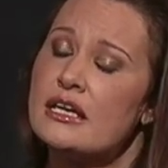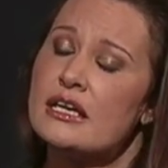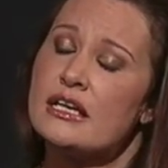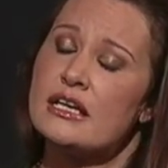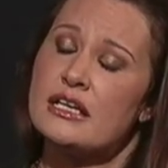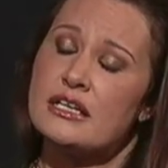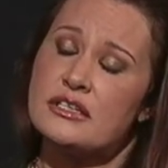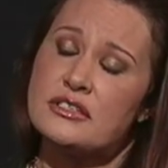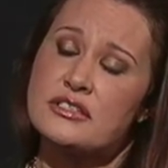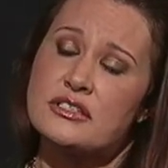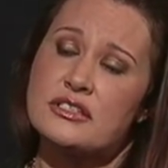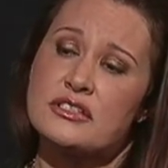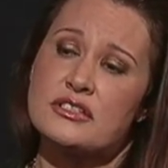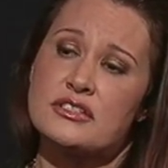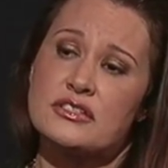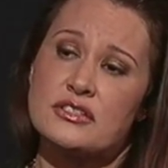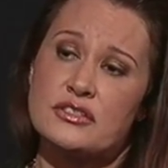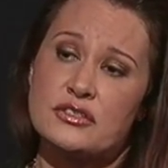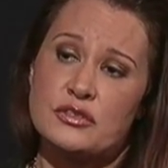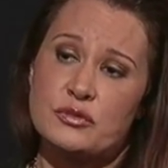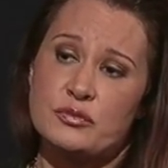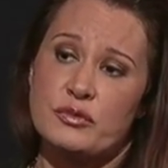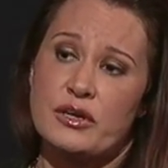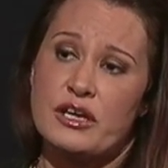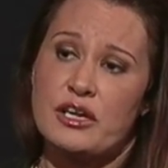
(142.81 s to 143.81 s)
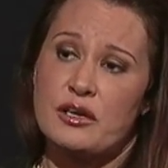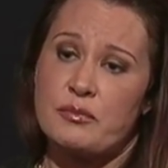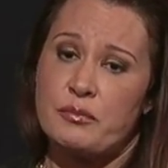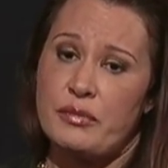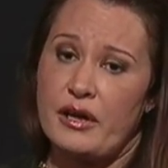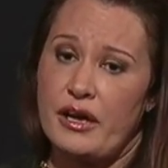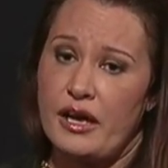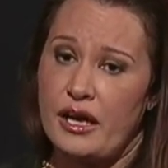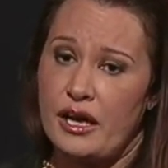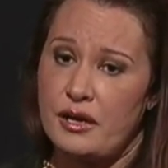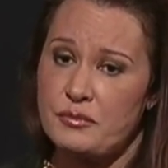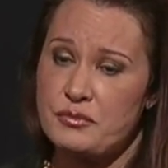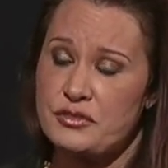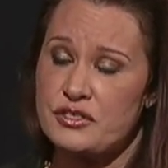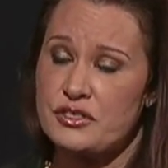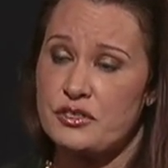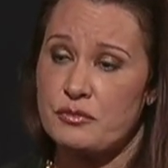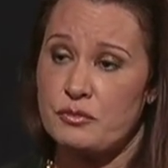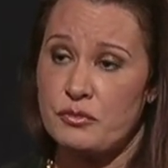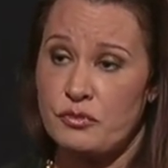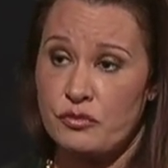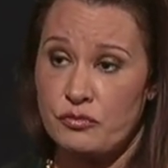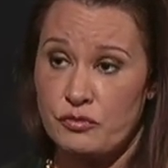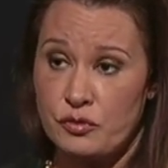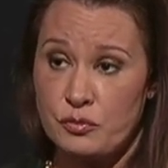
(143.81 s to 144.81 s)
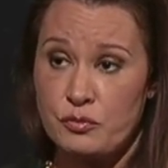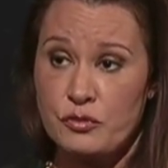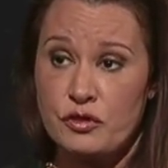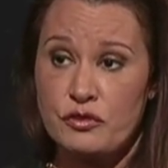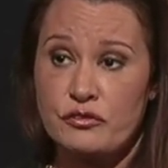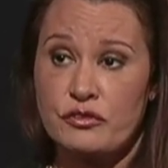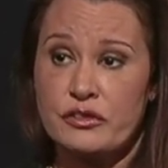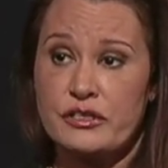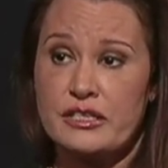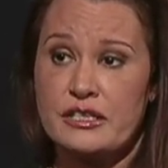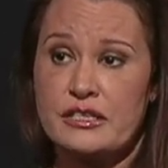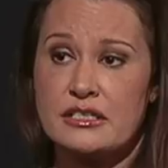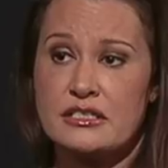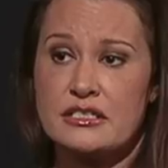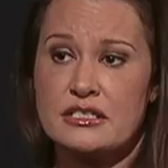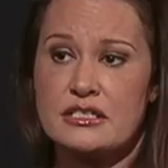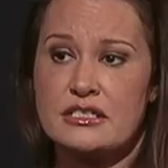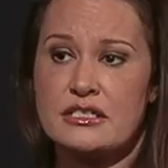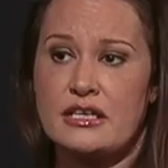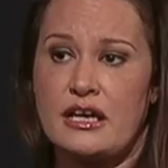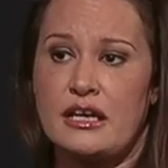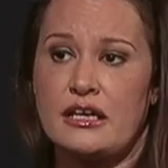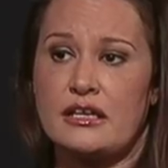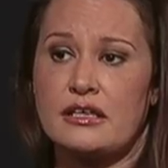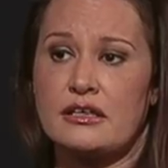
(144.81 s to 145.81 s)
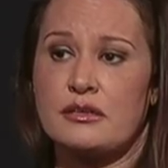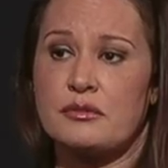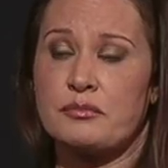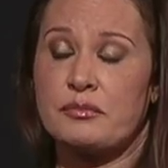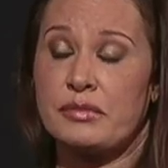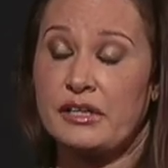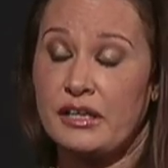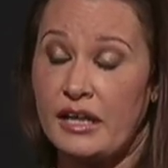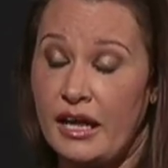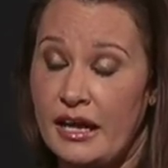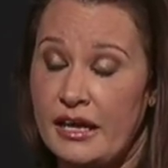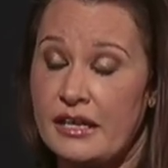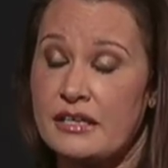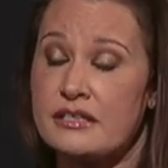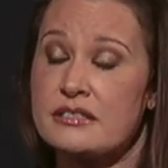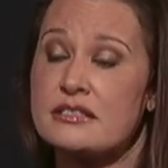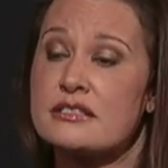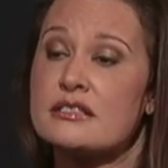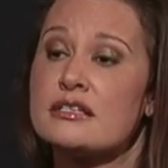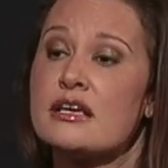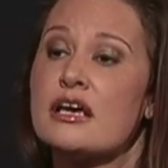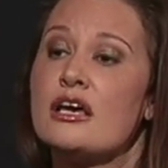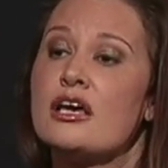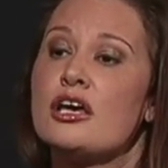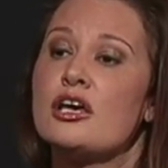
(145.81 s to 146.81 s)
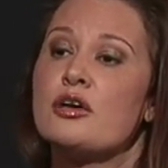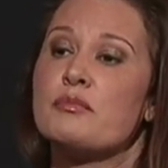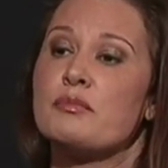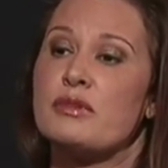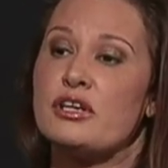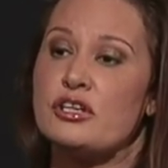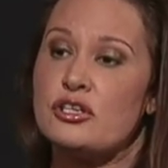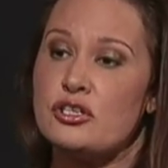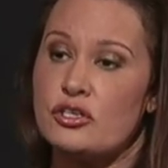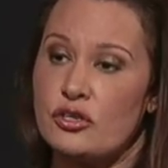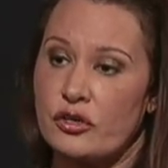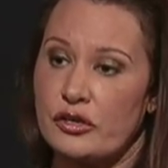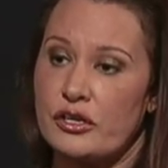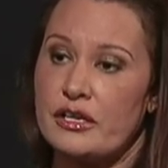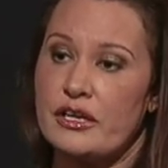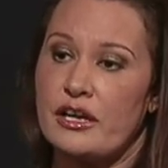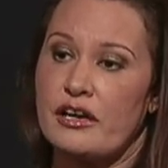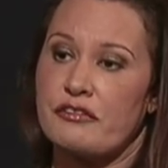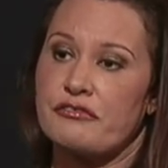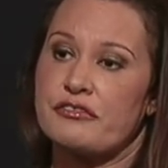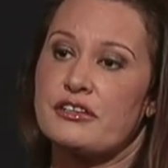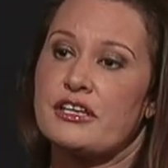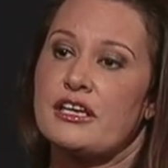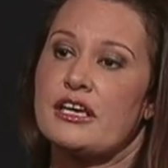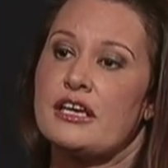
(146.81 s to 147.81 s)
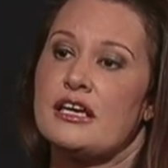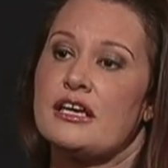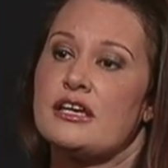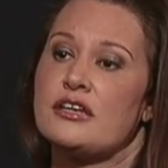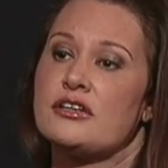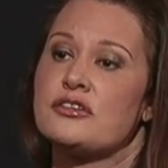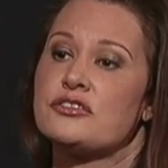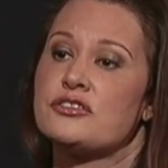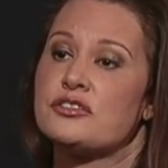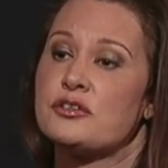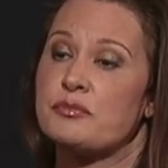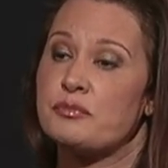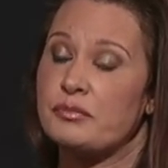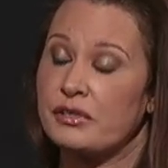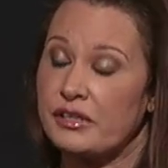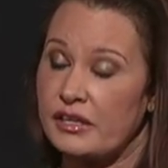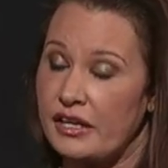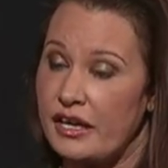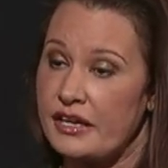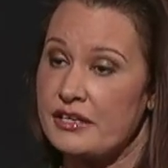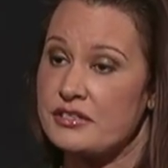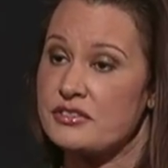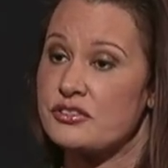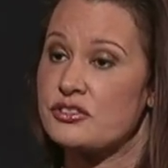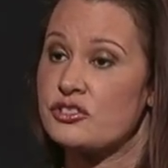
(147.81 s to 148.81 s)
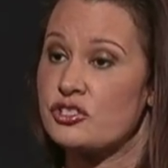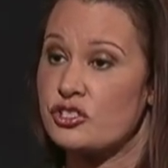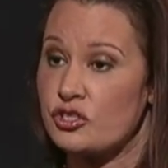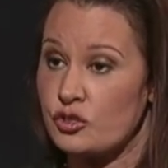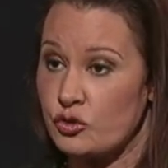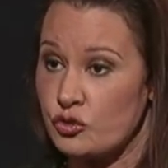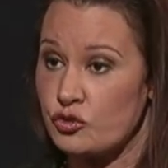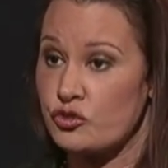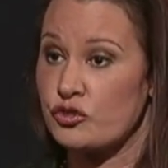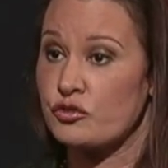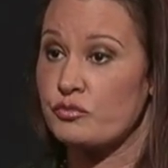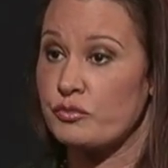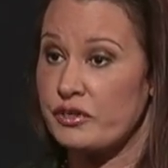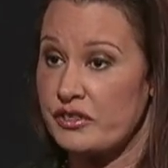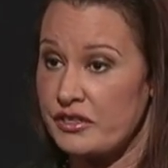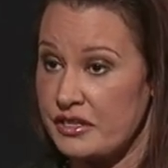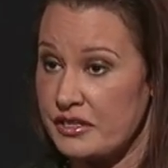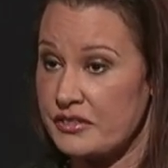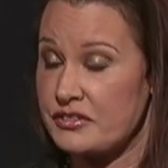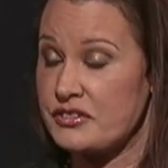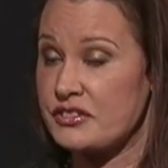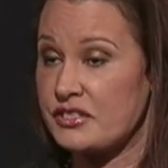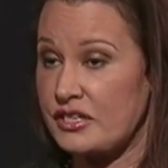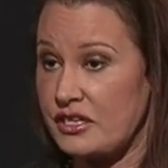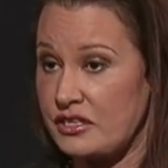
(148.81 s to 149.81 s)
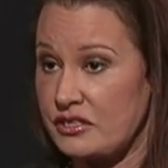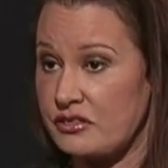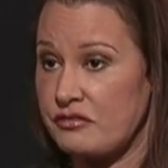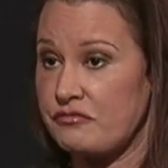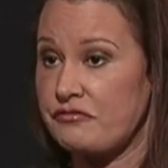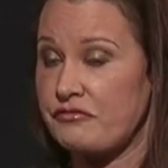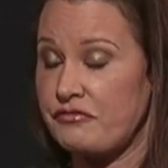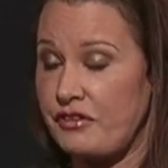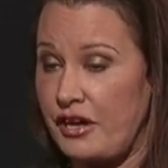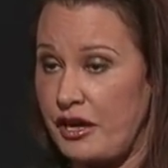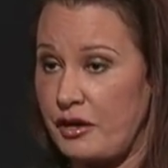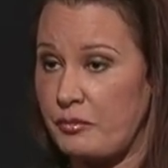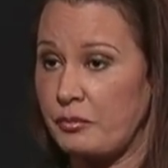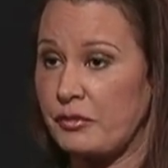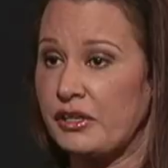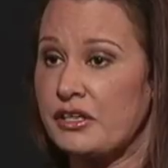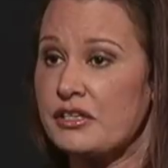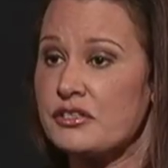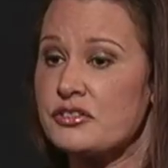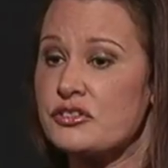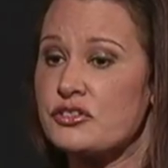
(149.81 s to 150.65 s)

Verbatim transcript: instances where perhaps the removal needed to take place but not enough care to place children with extended families.